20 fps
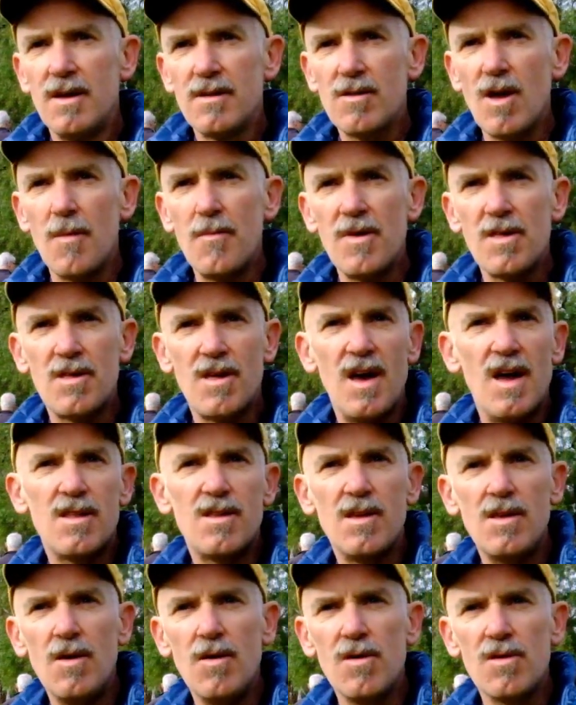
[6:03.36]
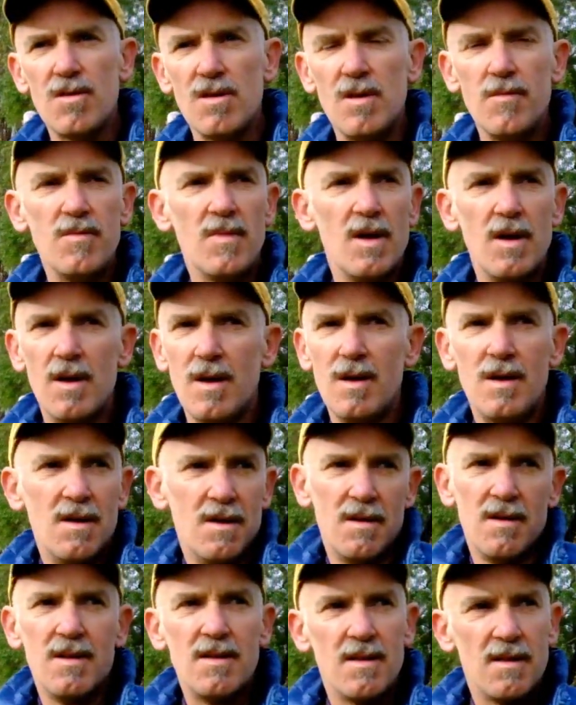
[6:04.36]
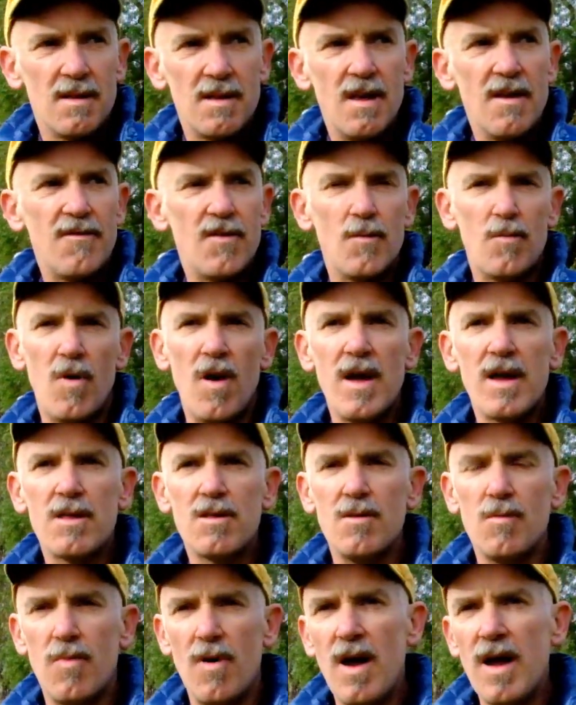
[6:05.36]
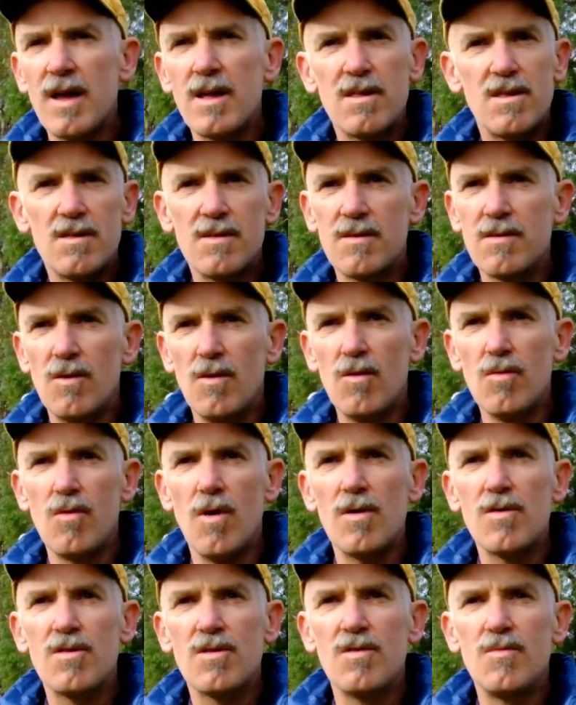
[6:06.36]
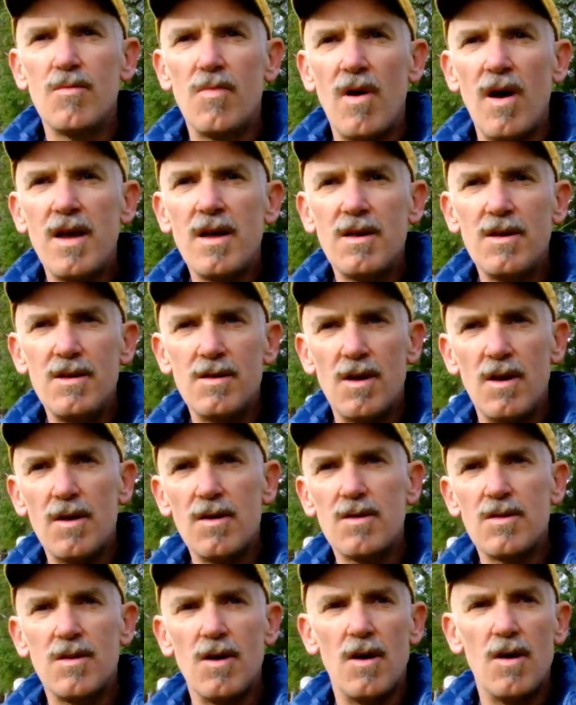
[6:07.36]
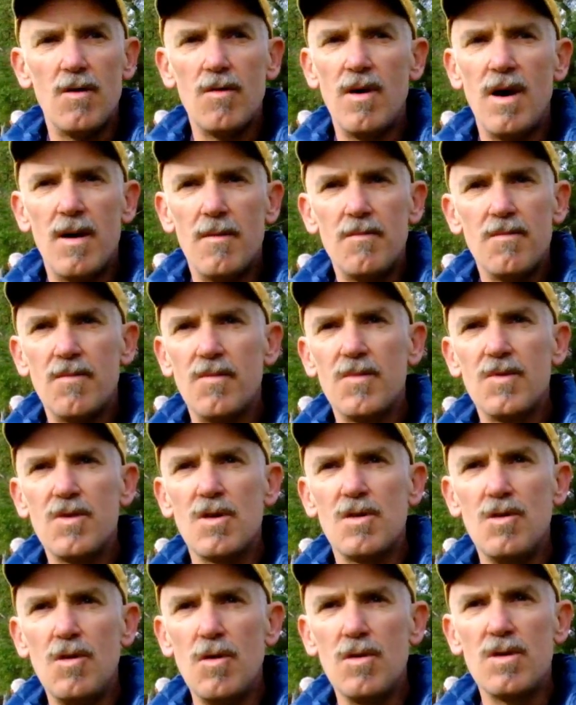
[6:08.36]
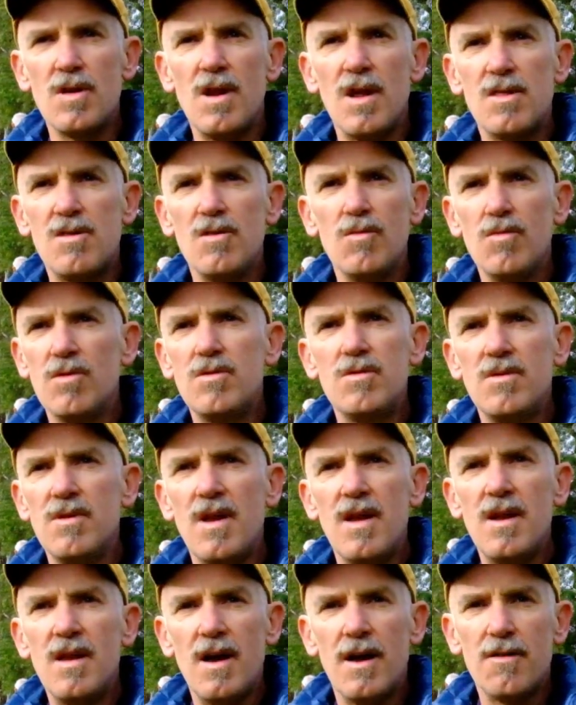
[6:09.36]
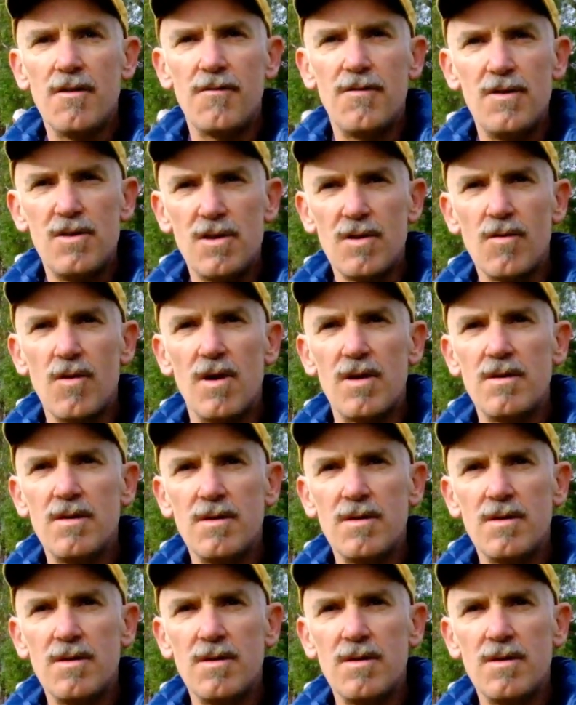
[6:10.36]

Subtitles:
Don't be scared to use them. If it breaks, it breaks. All rods can break, you know, so just use it as you would any other fishing rod.